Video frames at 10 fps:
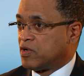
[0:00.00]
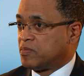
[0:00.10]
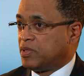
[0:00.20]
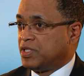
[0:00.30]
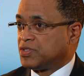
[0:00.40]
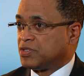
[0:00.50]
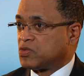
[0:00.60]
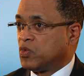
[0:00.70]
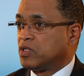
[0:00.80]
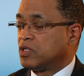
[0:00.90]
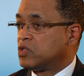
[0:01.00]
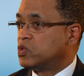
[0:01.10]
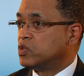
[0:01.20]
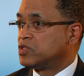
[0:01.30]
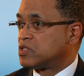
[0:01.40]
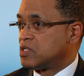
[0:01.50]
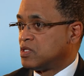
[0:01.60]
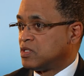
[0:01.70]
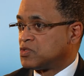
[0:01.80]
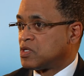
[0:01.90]
of our patients. One of the coolest
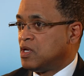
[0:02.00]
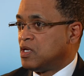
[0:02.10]
things